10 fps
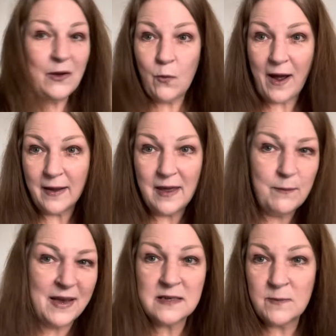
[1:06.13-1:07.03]
white. It
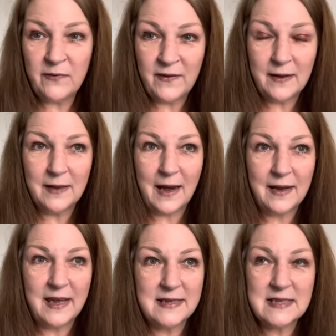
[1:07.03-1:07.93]
makes me feel
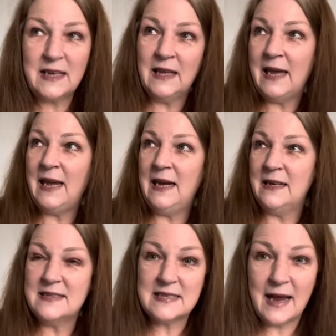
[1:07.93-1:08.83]
like it's clean
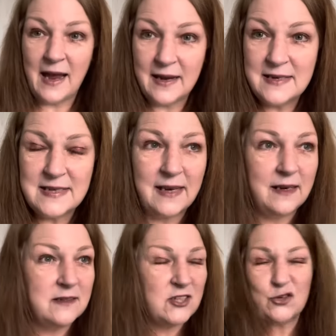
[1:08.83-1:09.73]
and tidy
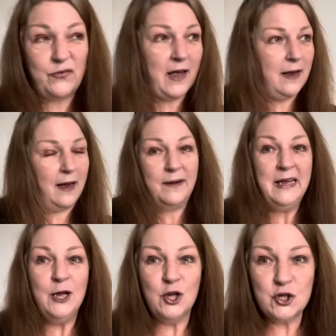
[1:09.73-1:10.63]
and stuff like that.
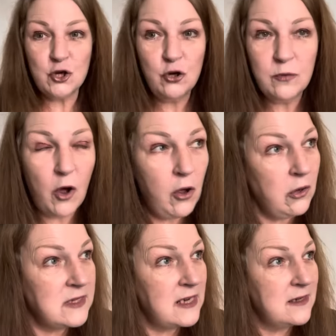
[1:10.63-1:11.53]
So
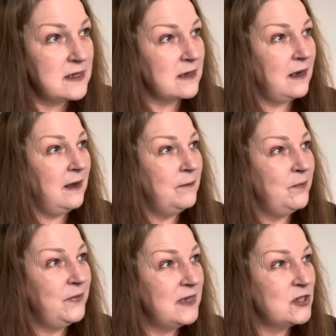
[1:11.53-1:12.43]
ordered
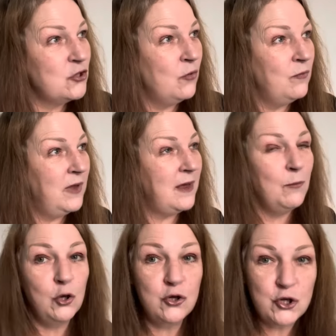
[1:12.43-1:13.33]
some
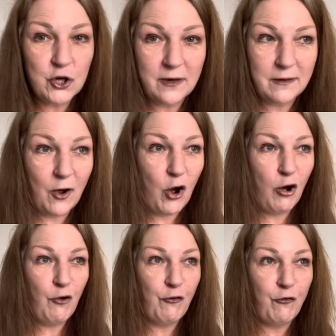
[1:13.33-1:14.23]
emulsion
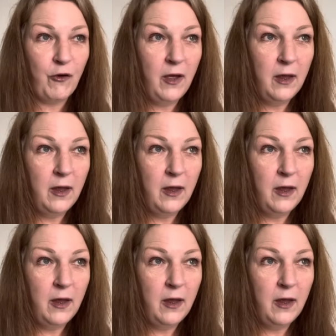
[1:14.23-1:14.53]
off